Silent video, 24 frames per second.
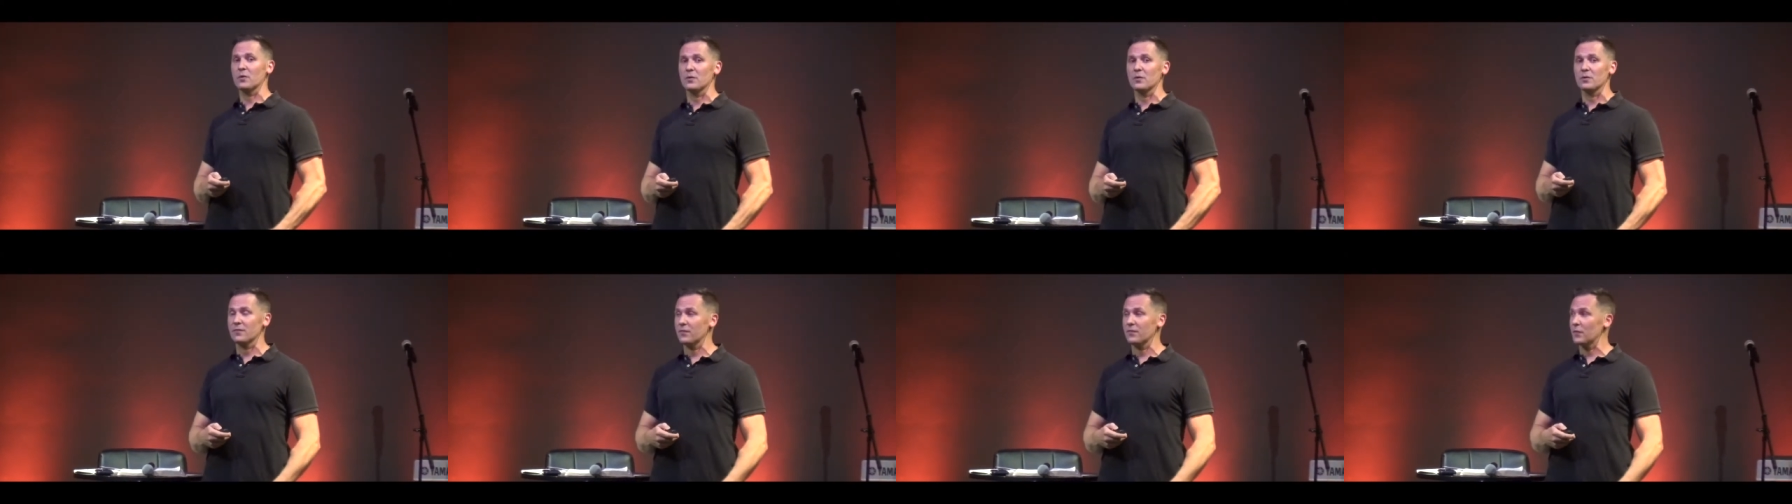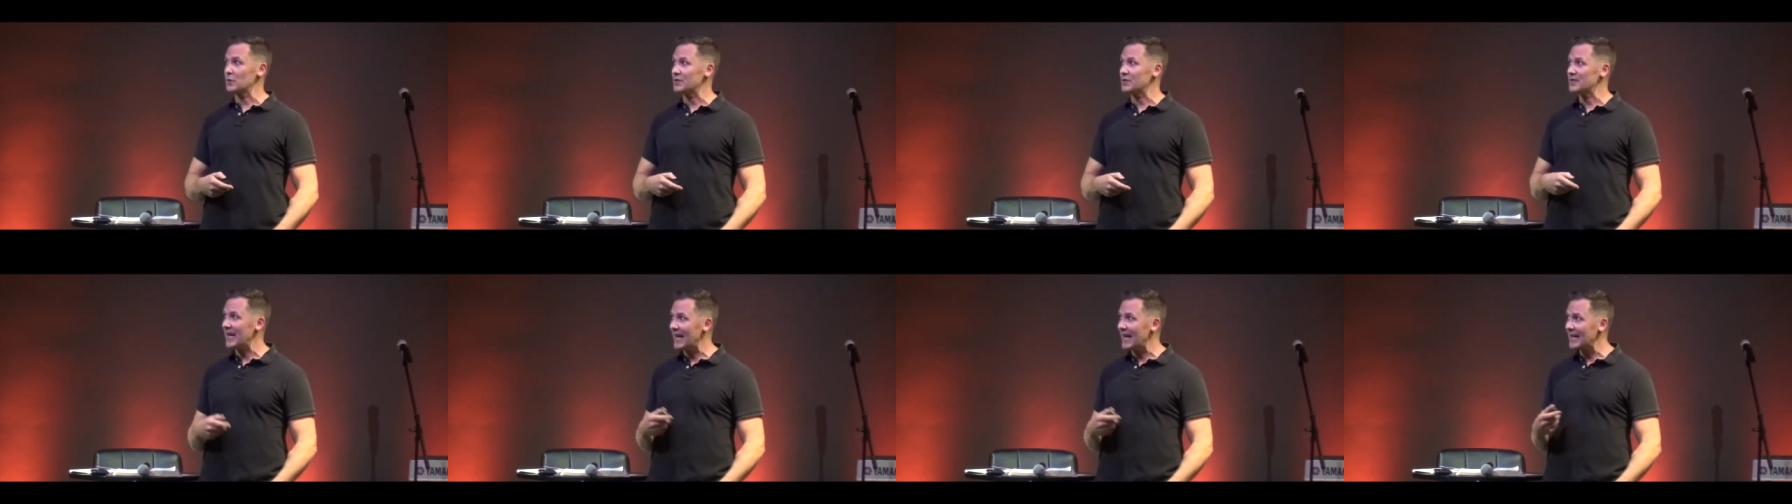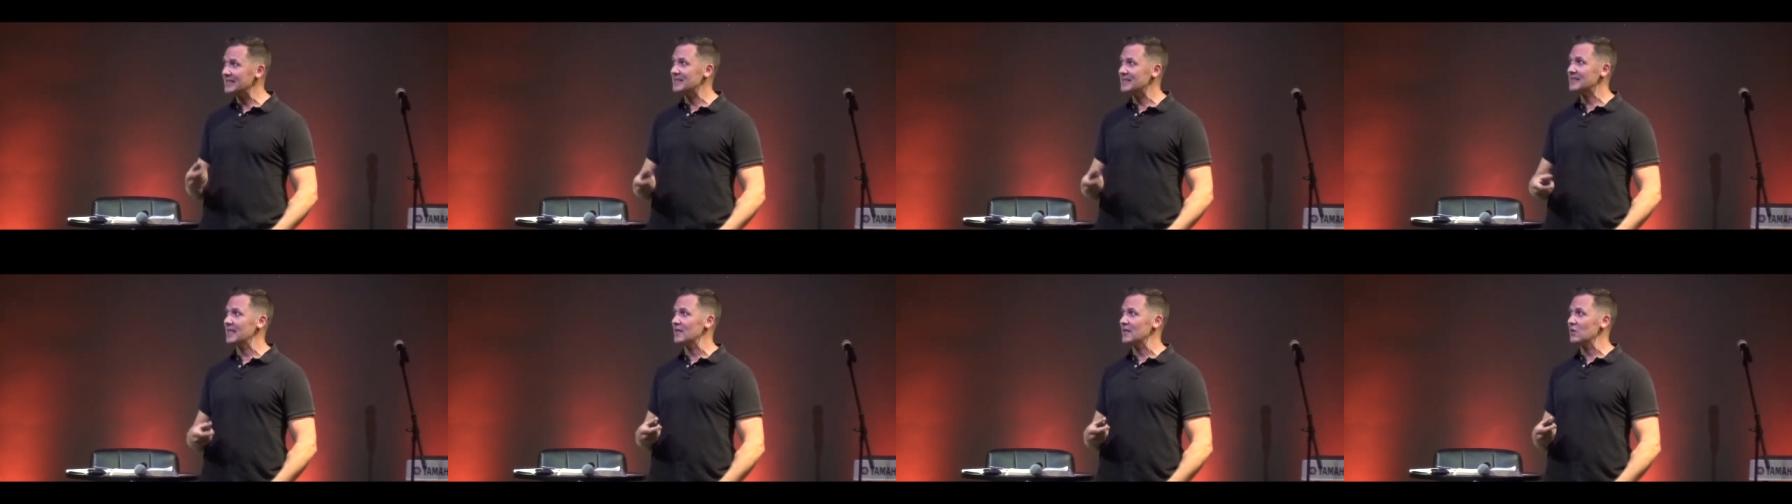for, for
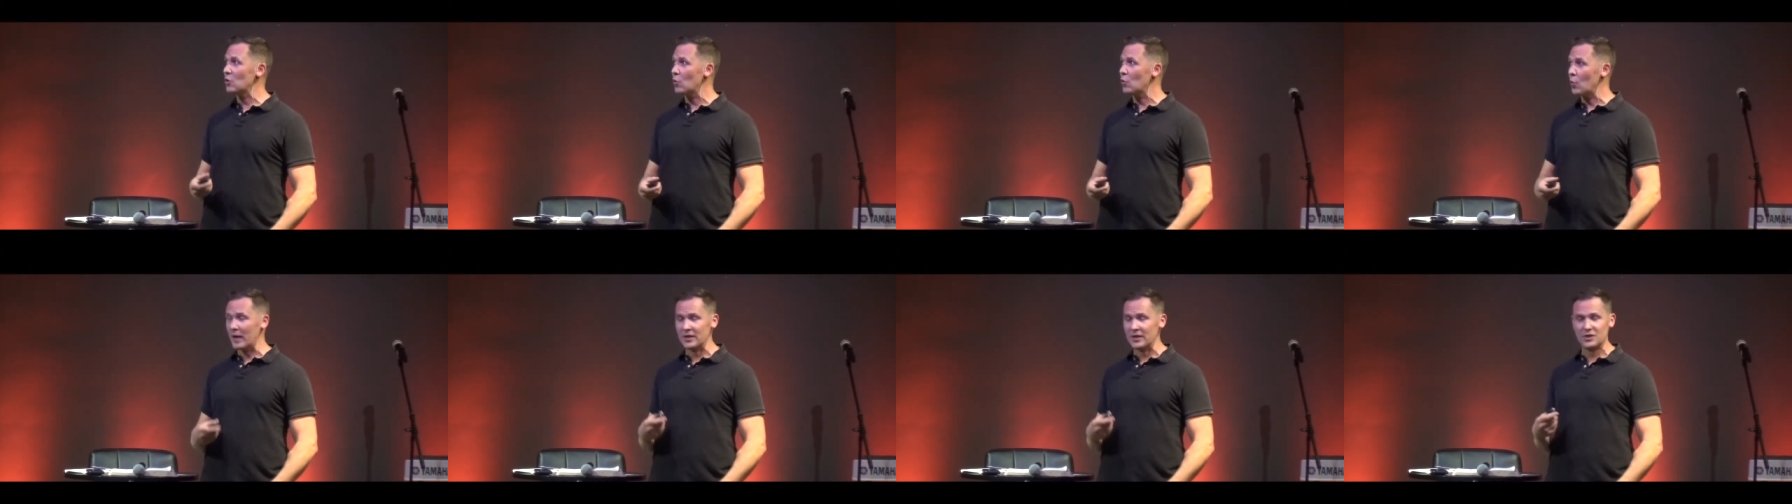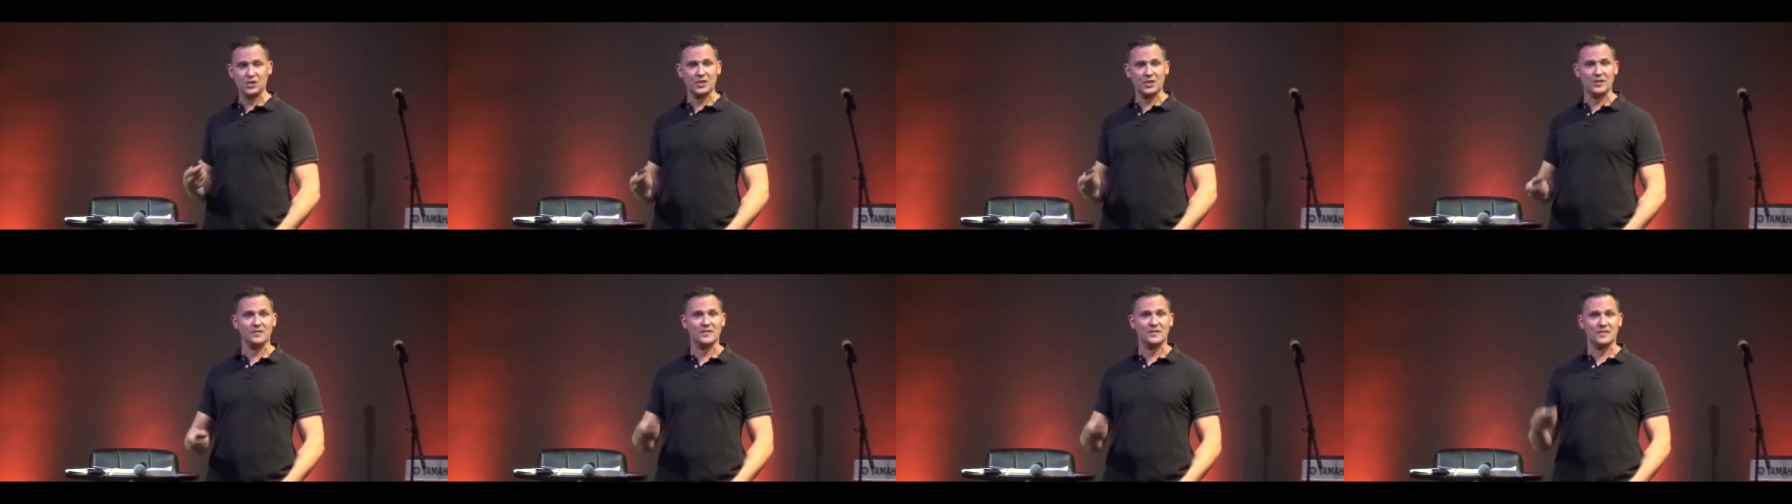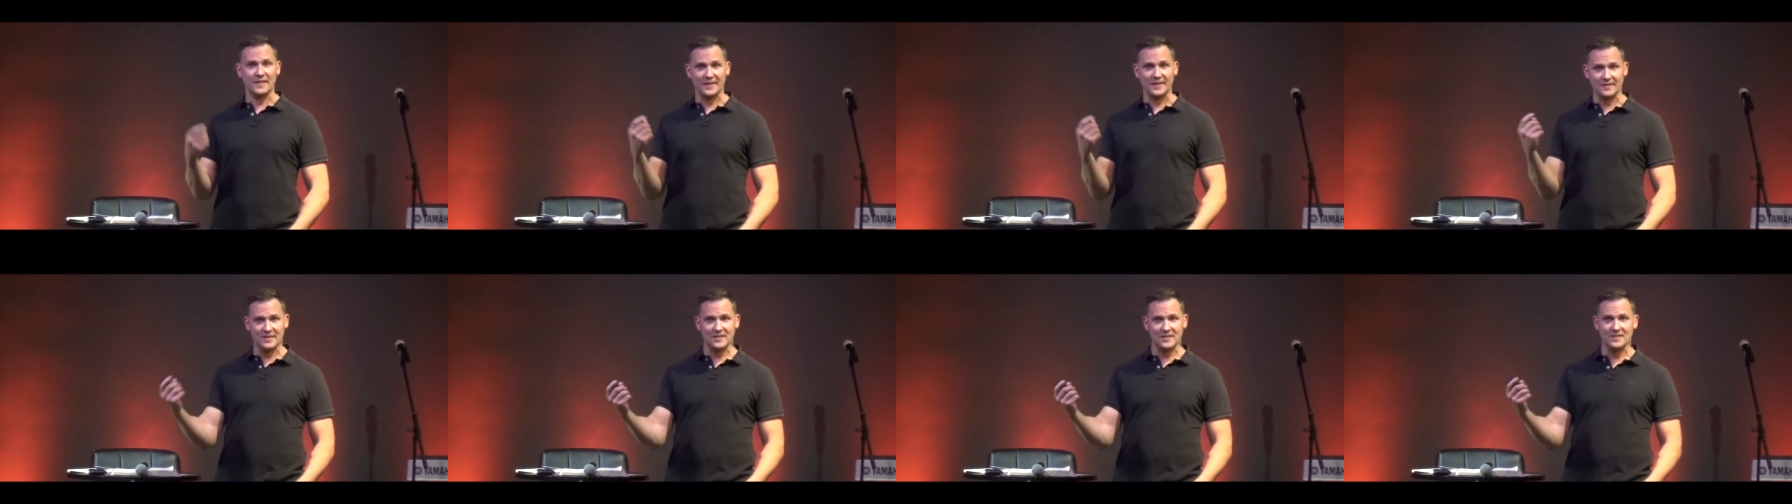text in questions.
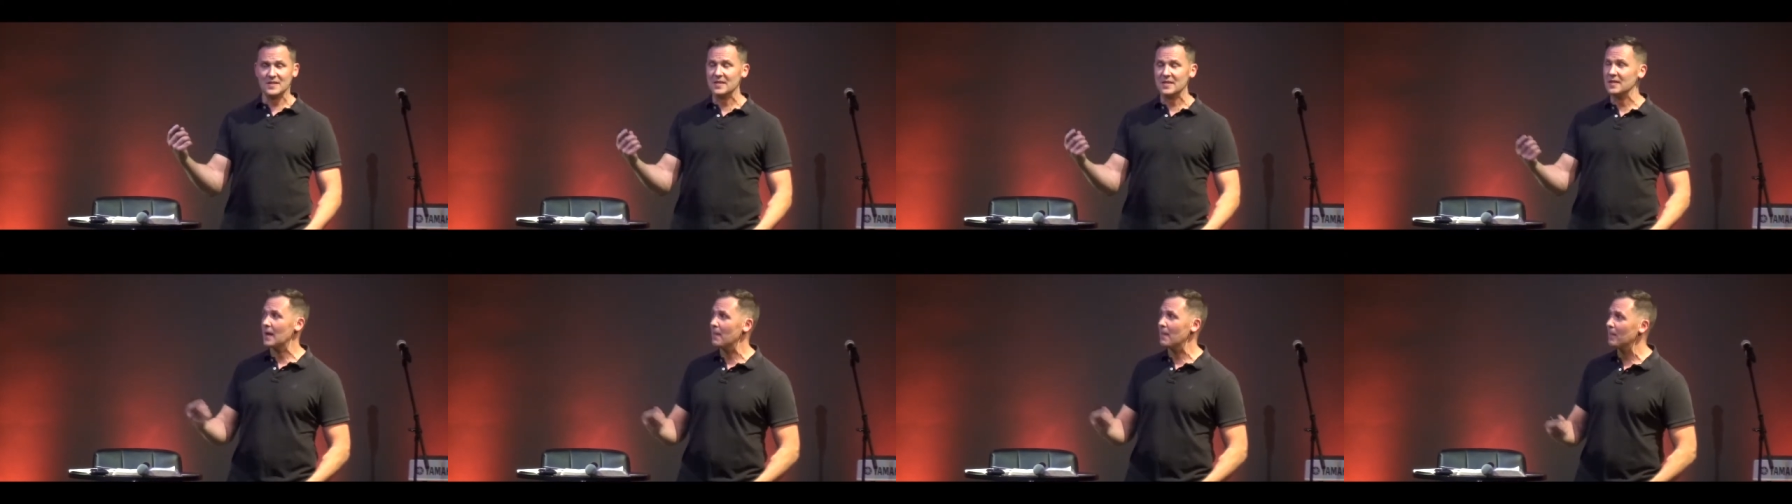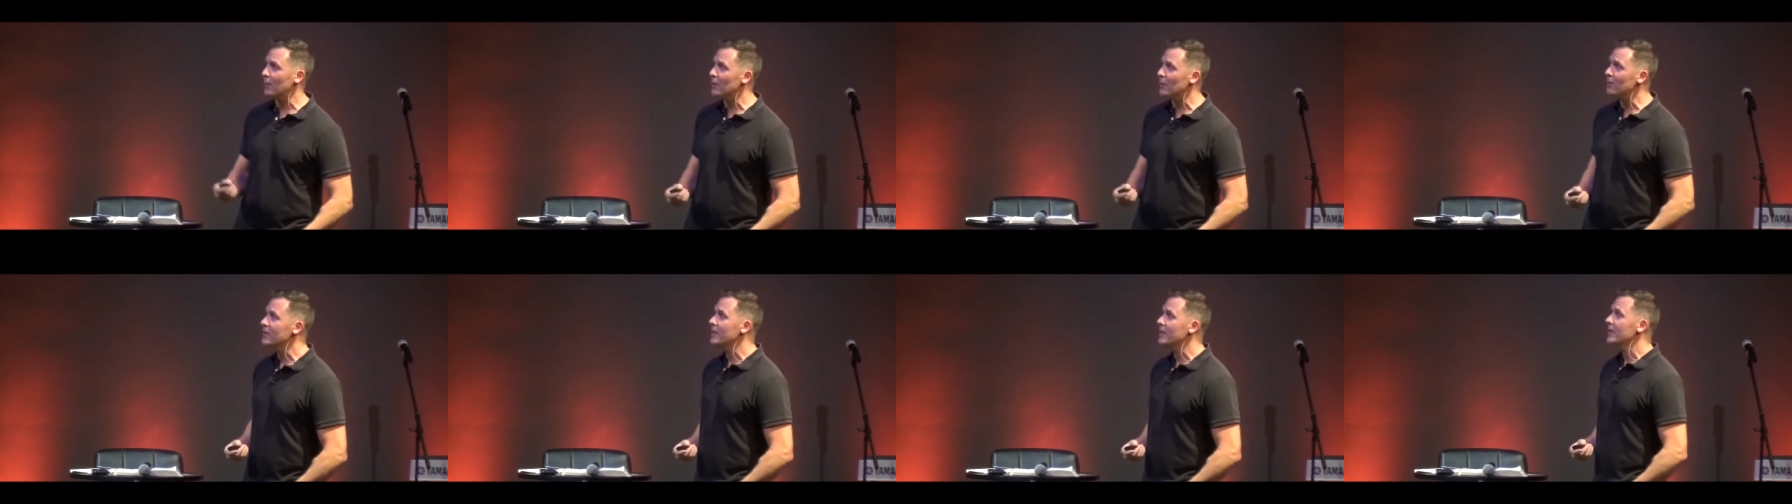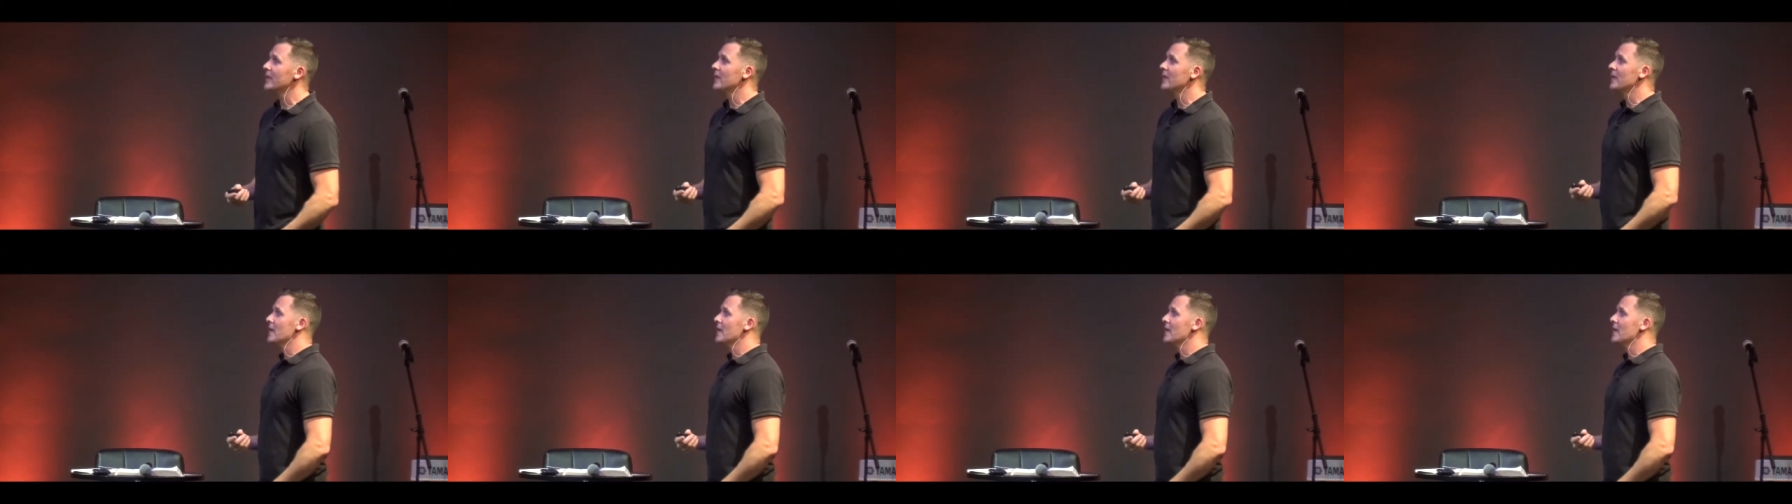This is the number.